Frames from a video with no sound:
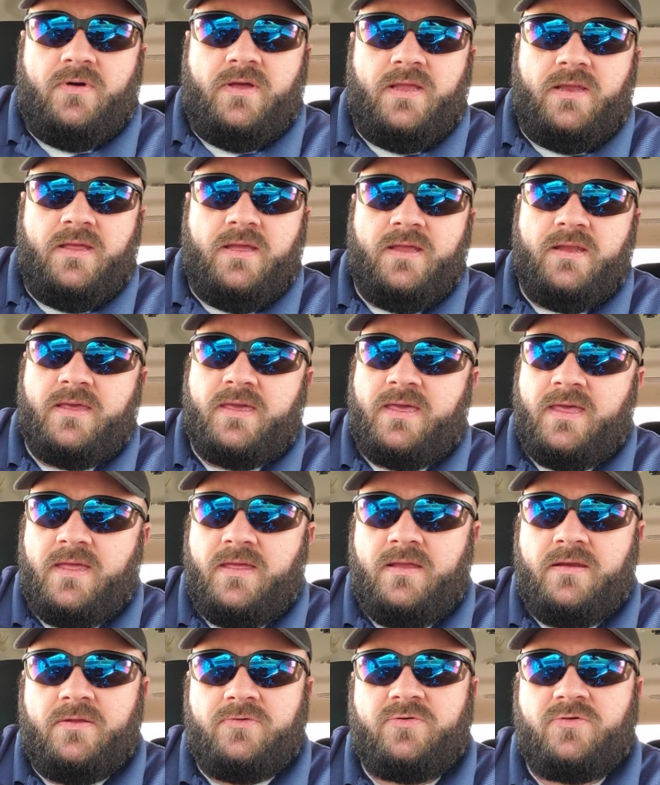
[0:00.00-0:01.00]
And and
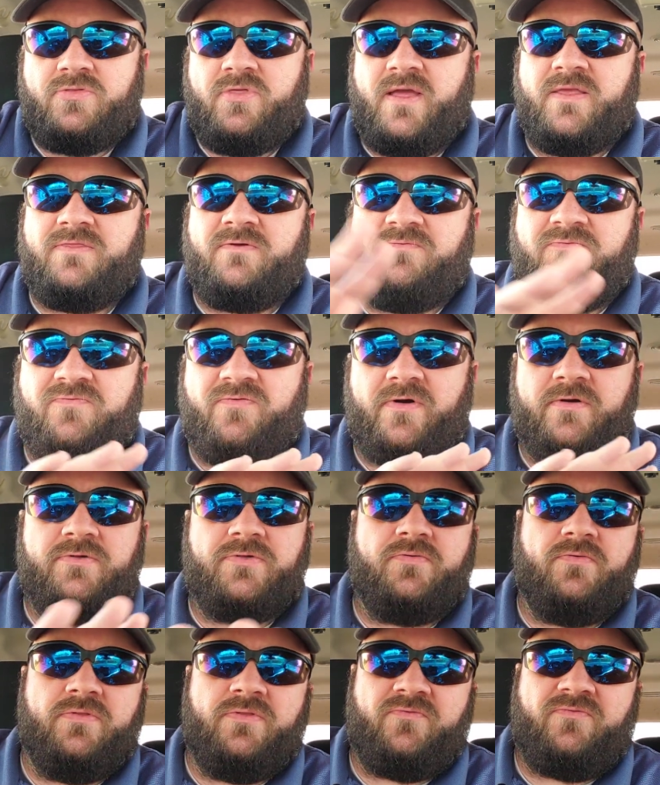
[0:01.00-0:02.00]
again, just like the
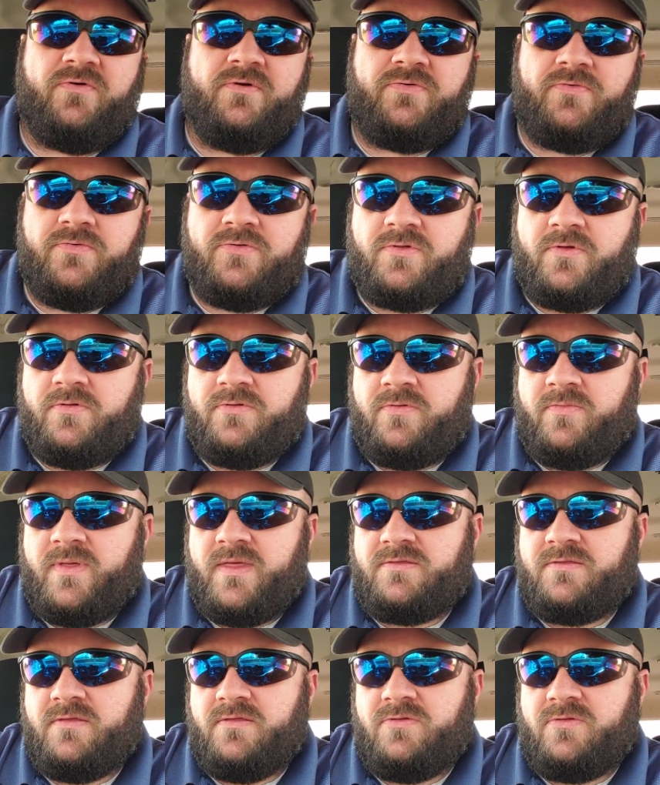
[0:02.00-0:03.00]
first one, the first one shows a
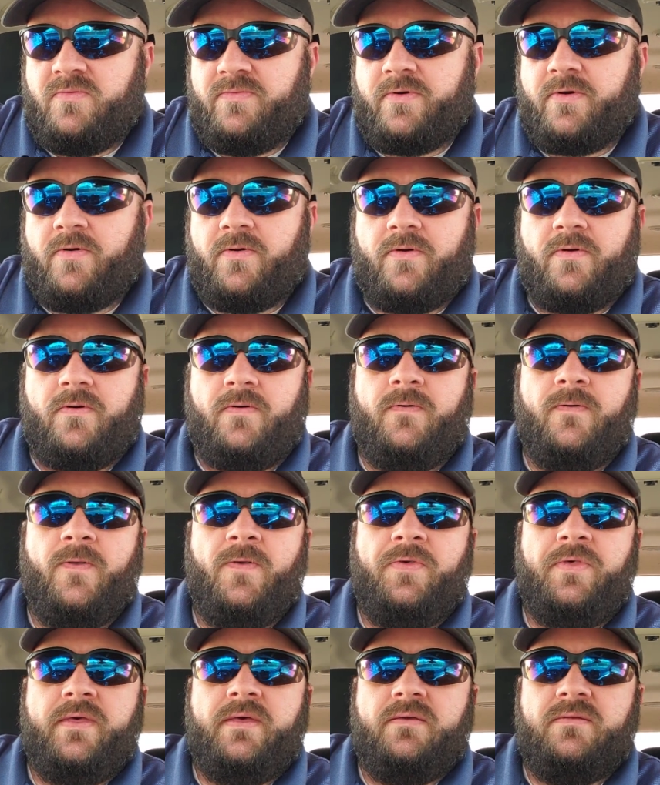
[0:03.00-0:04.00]
message of a girl
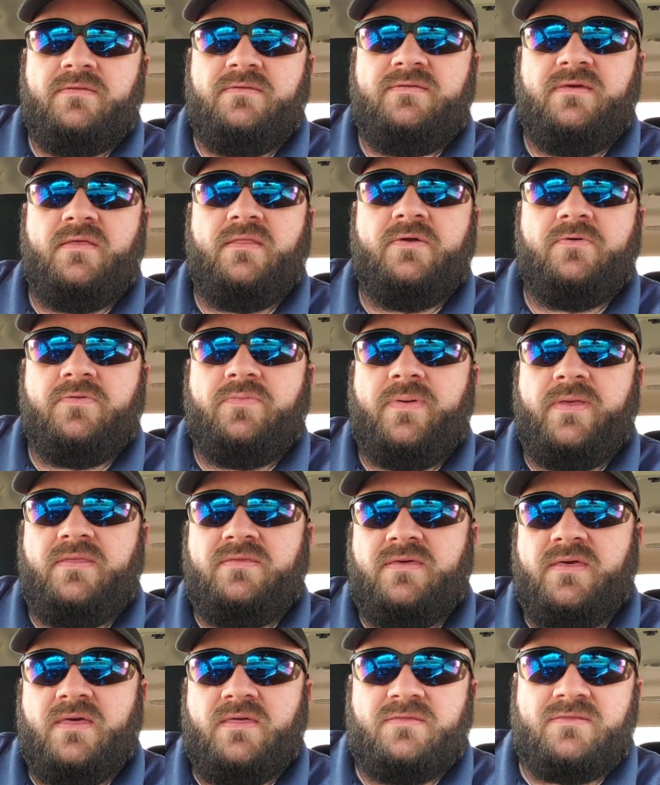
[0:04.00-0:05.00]
dealing with
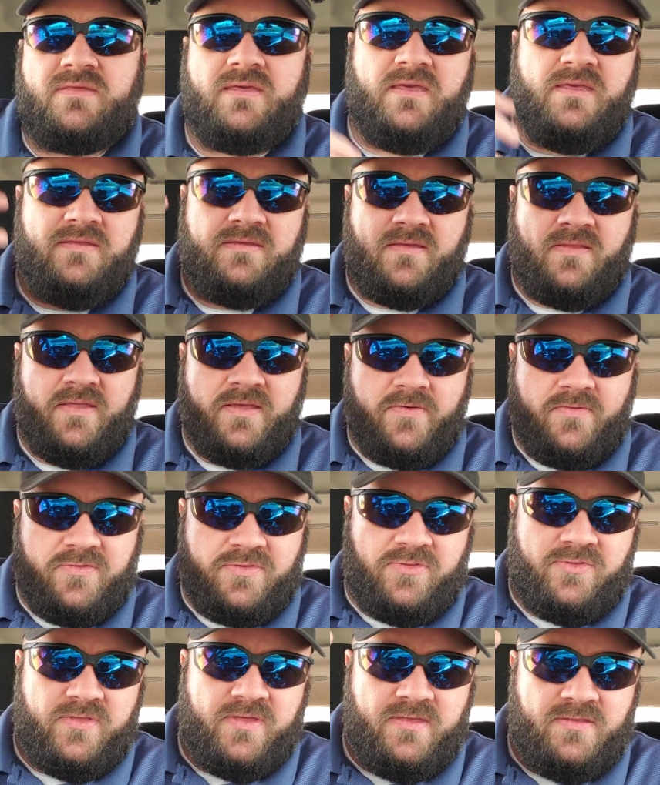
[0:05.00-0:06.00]
PTSD, dealing
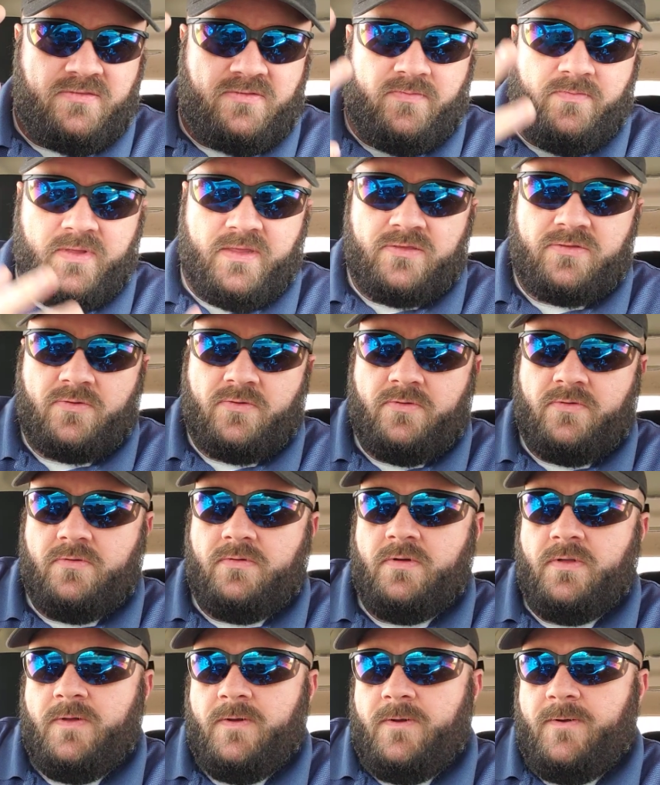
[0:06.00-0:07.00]
with these
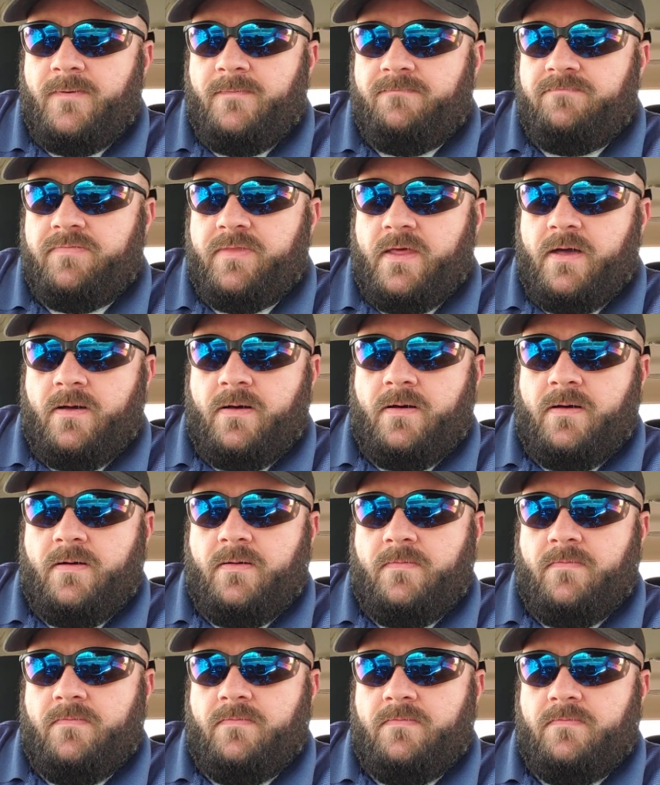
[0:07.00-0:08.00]
mental,
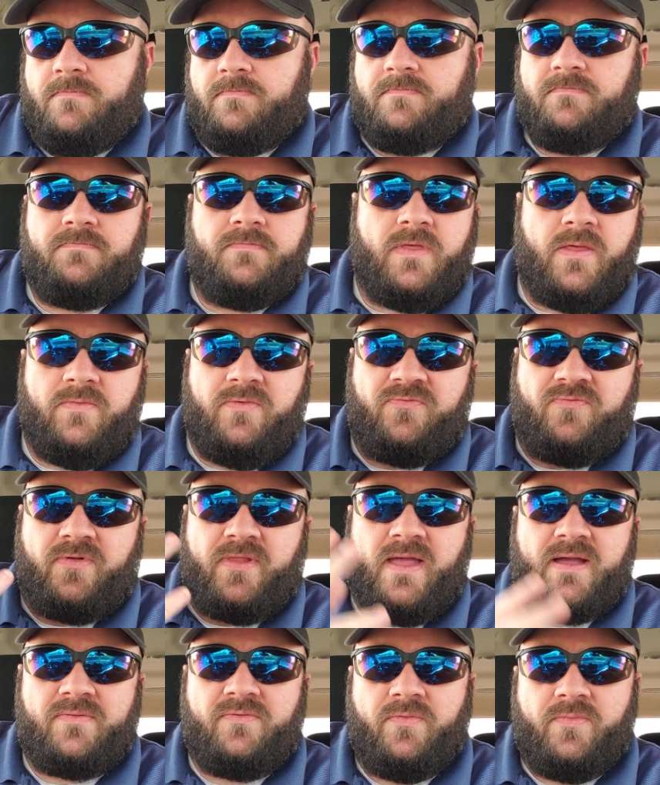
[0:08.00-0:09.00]
um, I mean, for
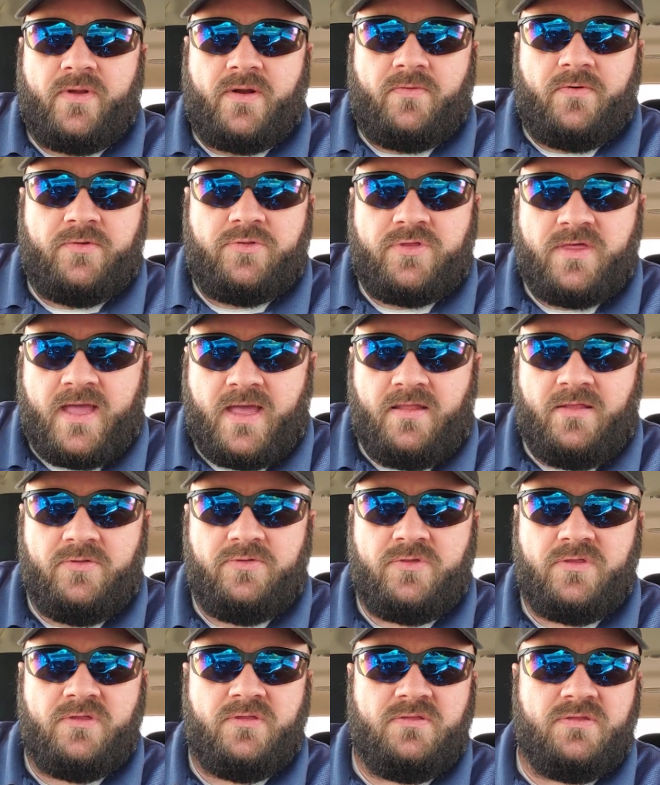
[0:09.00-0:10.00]
lack of a better word,
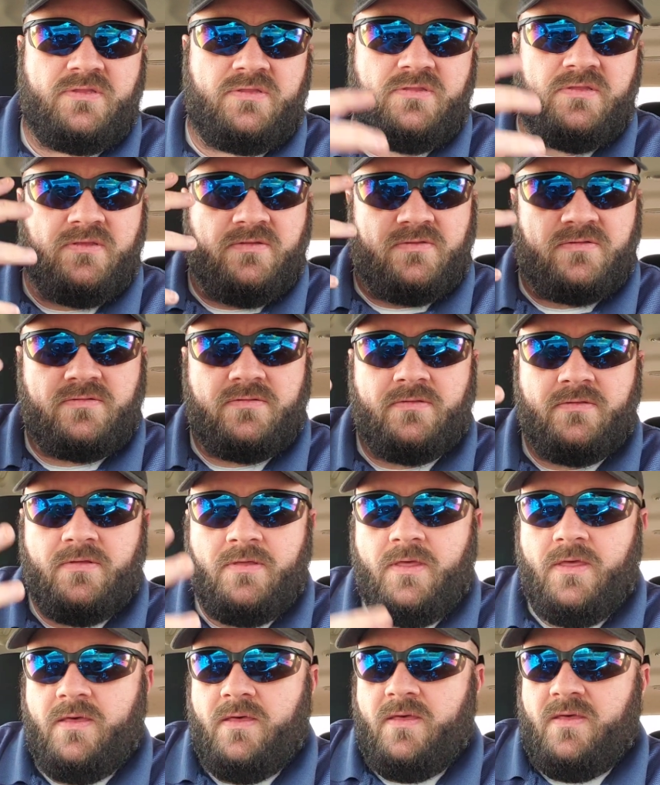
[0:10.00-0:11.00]
challenges, these
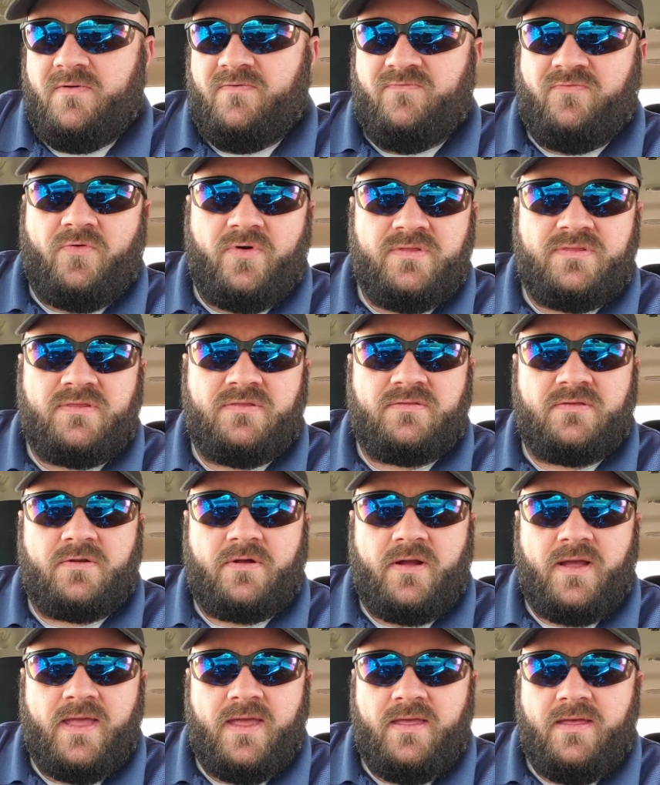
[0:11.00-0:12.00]
voices in
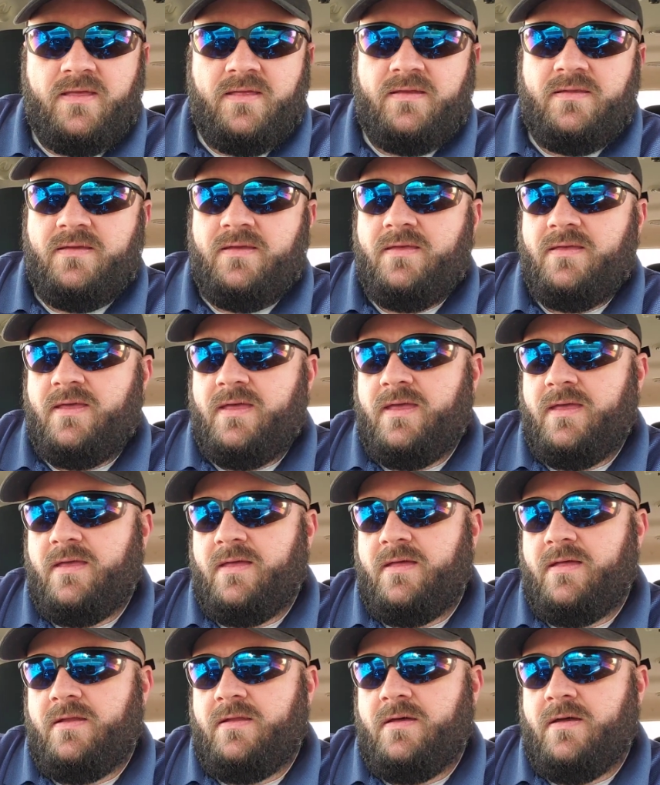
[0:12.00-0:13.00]
her head,
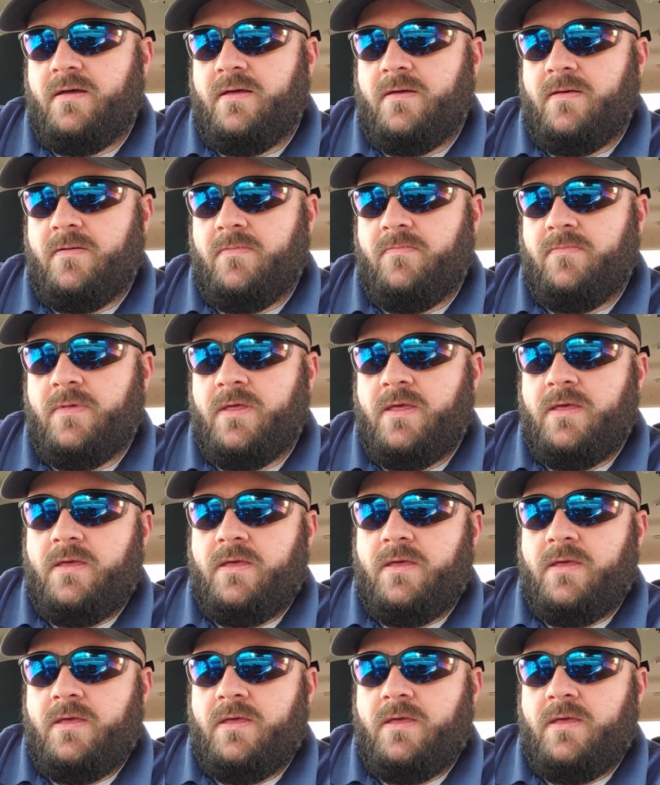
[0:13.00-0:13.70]
and um,